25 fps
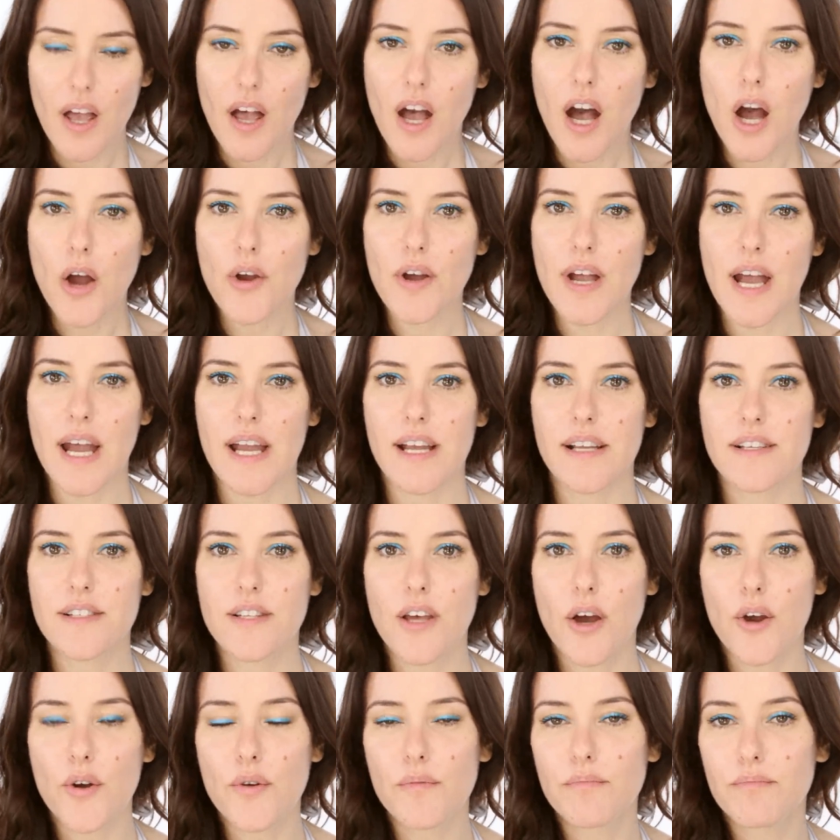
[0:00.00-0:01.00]
Okay,
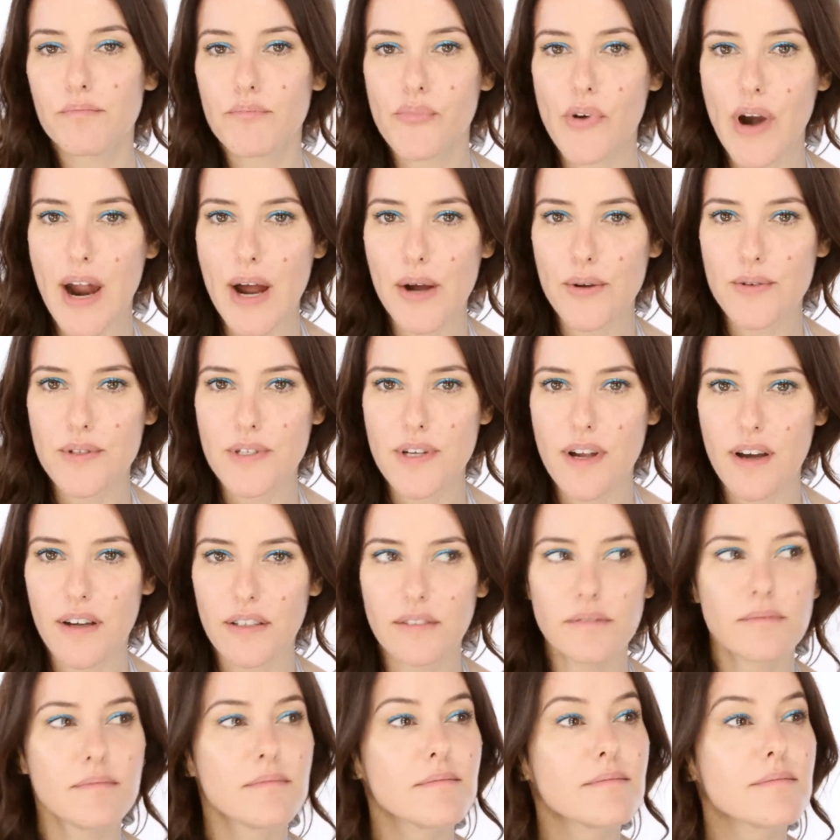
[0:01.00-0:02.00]
so brows
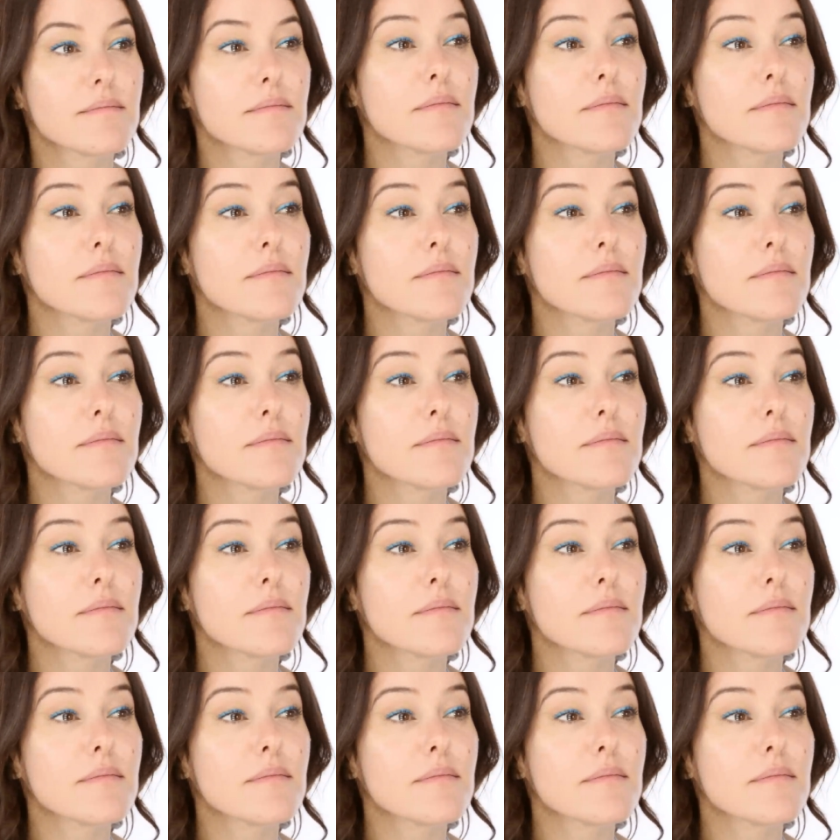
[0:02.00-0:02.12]
done,